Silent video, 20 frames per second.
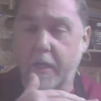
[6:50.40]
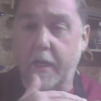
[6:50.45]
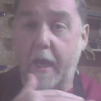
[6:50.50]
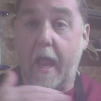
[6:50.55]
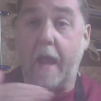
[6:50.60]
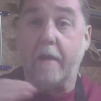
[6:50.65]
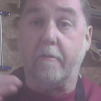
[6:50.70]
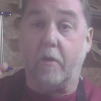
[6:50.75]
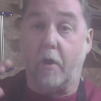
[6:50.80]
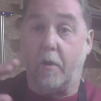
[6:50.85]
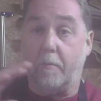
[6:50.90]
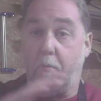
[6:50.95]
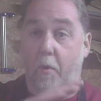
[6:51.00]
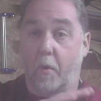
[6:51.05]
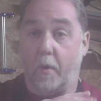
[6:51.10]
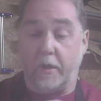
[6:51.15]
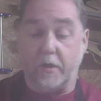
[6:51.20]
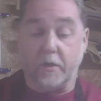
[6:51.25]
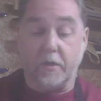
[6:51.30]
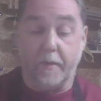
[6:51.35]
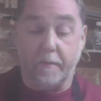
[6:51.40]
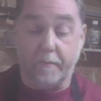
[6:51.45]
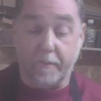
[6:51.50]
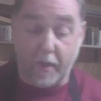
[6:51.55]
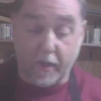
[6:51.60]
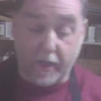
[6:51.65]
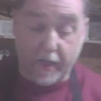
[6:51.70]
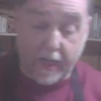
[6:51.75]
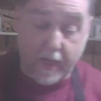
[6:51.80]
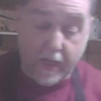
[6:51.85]
an arrow point.
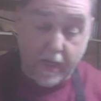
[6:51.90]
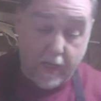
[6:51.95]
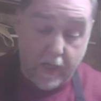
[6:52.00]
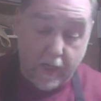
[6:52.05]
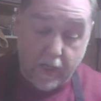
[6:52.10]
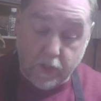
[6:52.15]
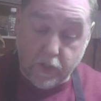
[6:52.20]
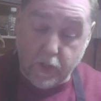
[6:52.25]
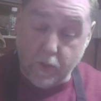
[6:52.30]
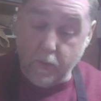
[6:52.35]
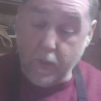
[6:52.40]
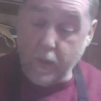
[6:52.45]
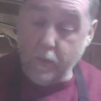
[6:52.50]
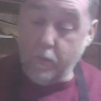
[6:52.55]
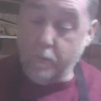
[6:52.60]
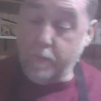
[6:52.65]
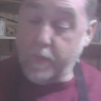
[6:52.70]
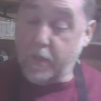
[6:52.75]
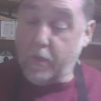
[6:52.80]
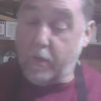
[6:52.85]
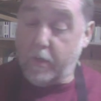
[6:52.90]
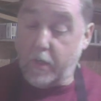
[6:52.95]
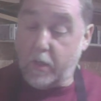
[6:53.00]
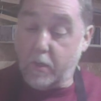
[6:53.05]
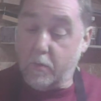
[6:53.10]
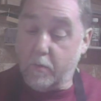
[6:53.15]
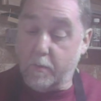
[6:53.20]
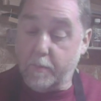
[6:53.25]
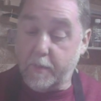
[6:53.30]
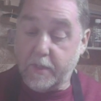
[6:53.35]
Okay, so what you want to be doing is
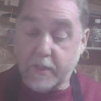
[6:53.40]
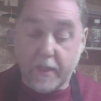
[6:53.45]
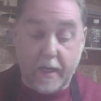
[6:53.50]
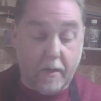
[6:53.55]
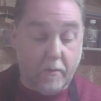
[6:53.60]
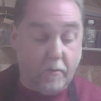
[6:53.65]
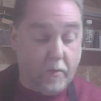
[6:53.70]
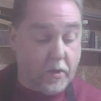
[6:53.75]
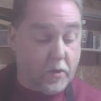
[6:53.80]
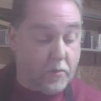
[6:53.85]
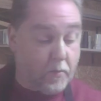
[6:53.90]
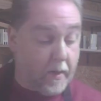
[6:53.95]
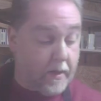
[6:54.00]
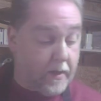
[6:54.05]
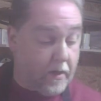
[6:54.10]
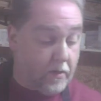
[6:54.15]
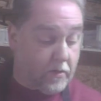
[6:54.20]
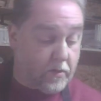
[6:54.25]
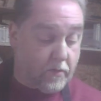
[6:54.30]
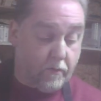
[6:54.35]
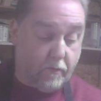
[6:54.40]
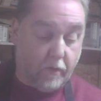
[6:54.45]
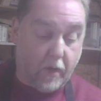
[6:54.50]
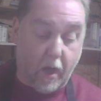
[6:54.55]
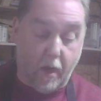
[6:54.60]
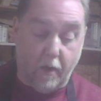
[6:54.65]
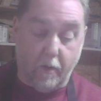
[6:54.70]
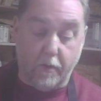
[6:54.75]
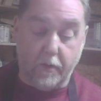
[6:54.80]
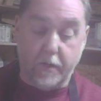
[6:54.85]
you want to be seeing which way those go.